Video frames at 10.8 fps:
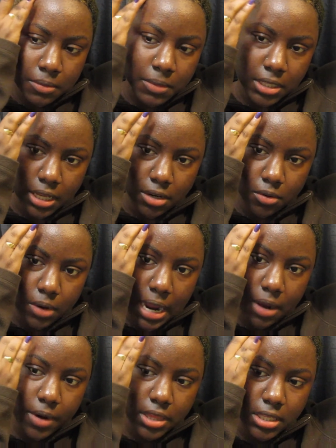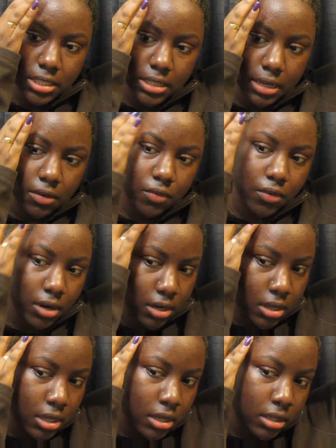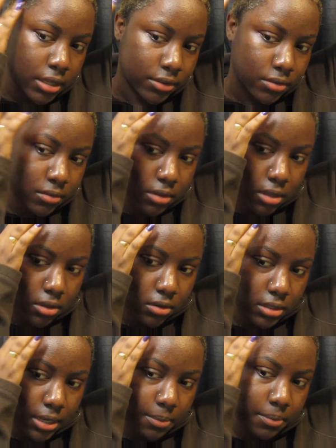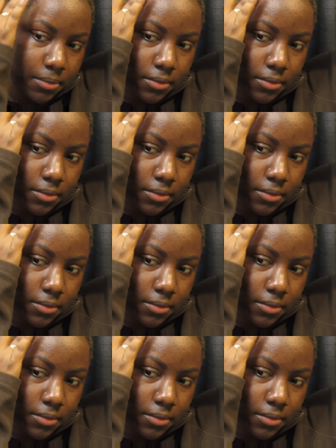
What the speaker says: because I wear this style for like a long time.